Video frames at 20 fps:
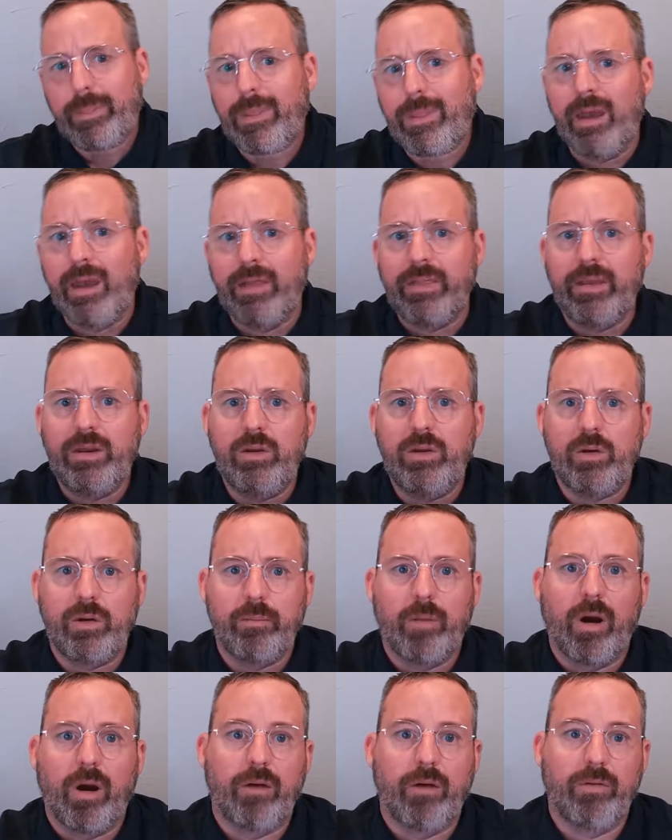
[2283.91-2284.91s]
And then you can
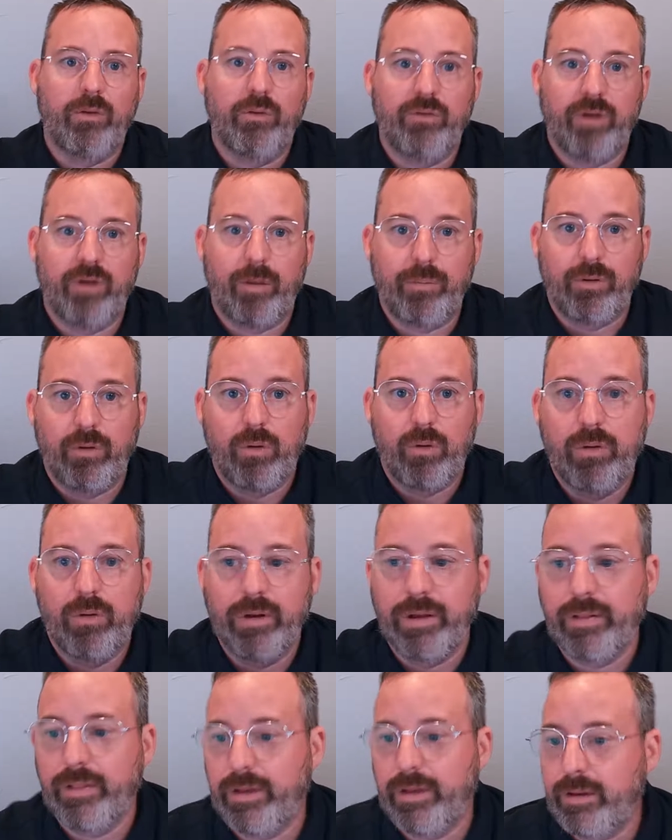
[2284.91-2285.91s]
mark those up
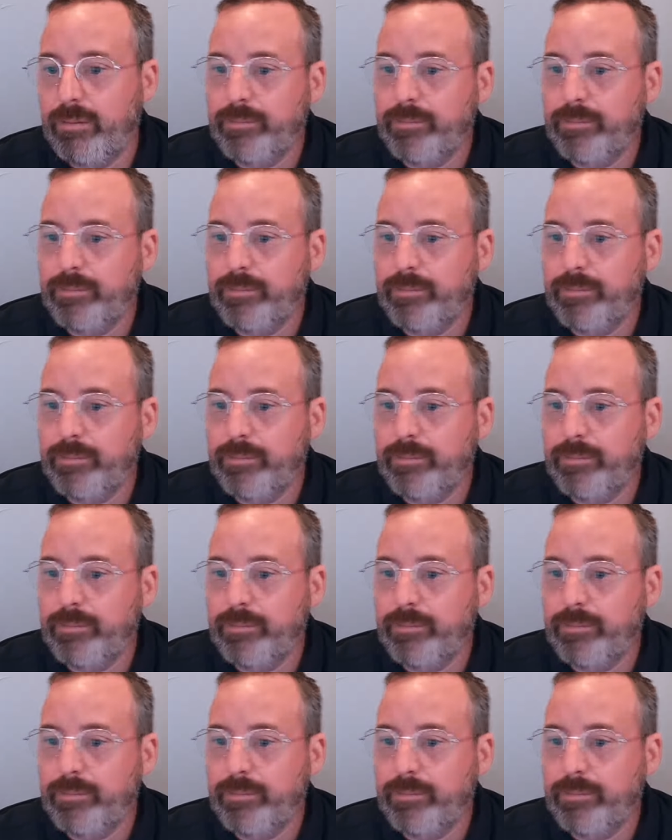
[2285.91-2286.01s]
accordingly.